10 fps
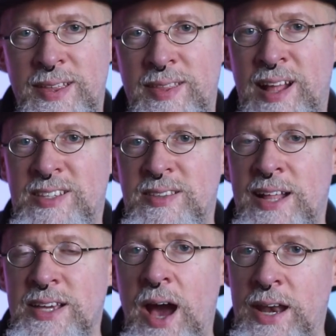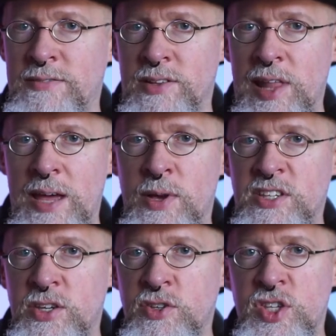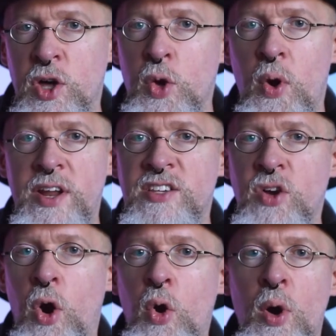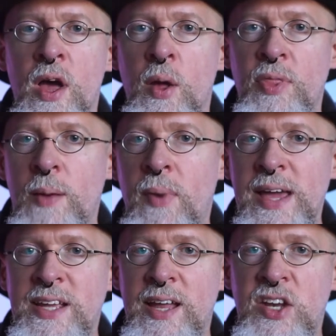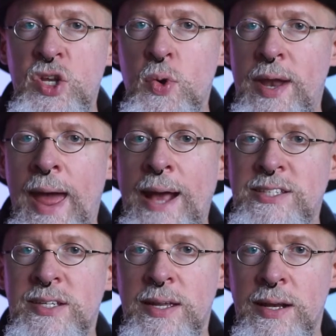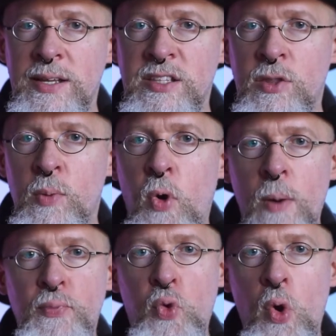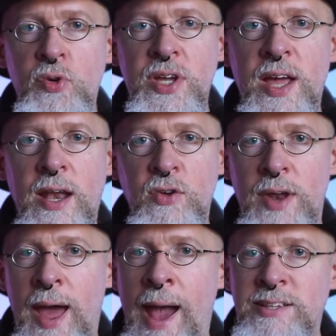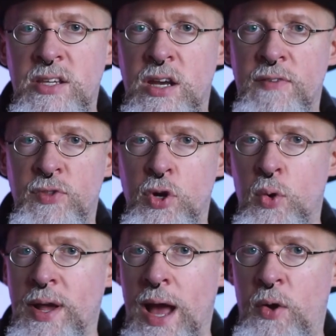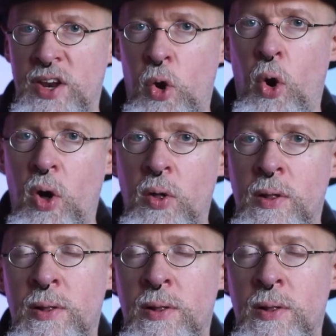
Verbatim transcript: That's that's kind of a lame excuse. The other one is, oh, they might get into an accident. They're more prone to get into an accident if they're going out at all.